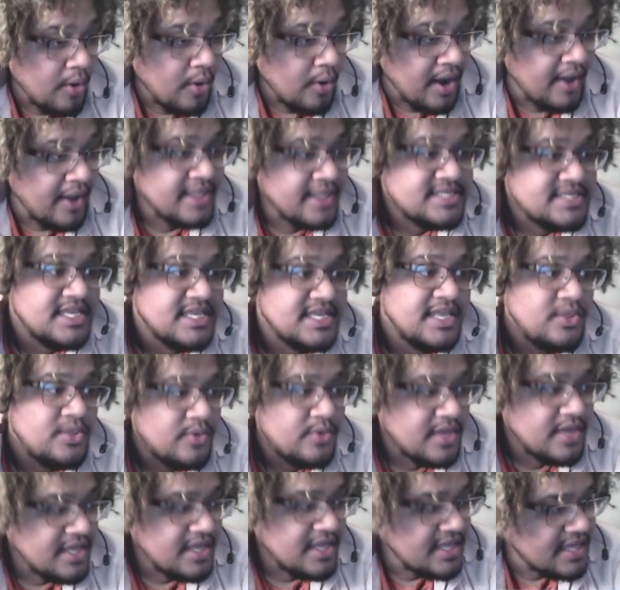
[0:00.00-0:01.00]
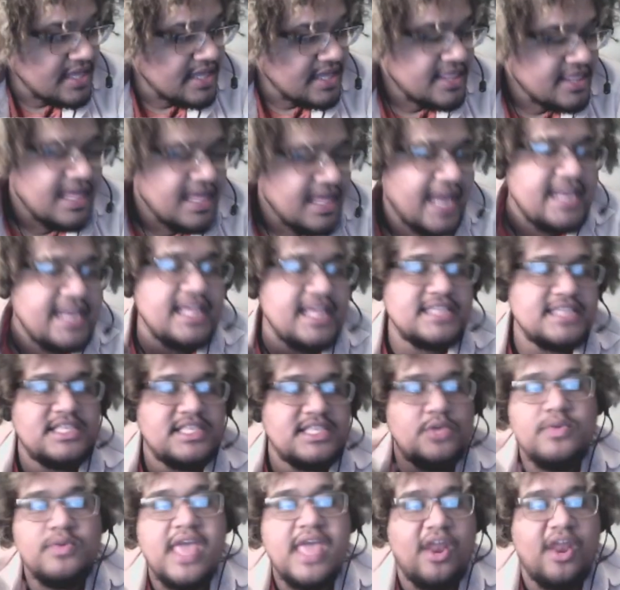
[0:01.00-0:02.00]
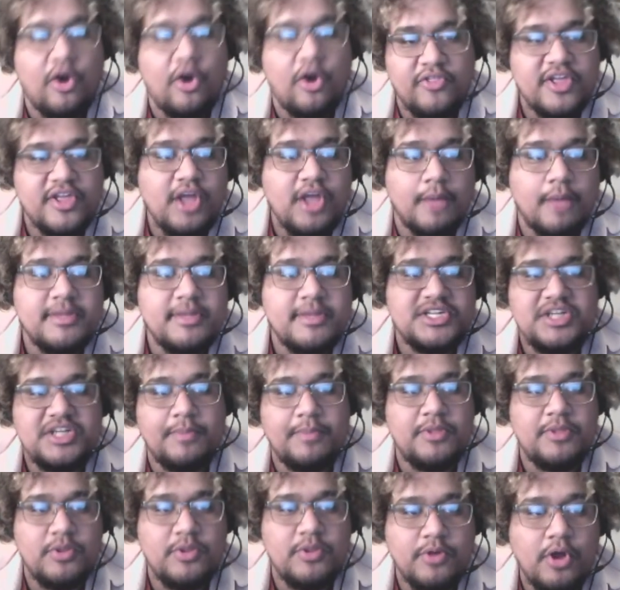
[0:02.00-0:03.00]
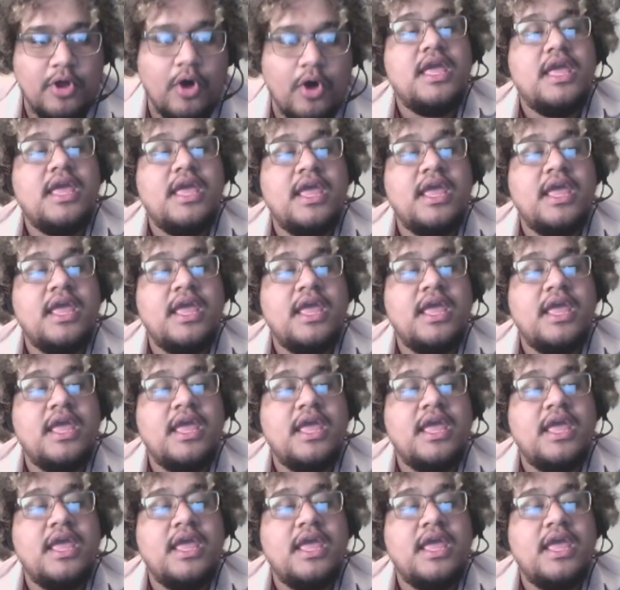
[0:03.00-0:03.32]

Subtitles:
Now, the idea is that you get on the gummy ship and you go.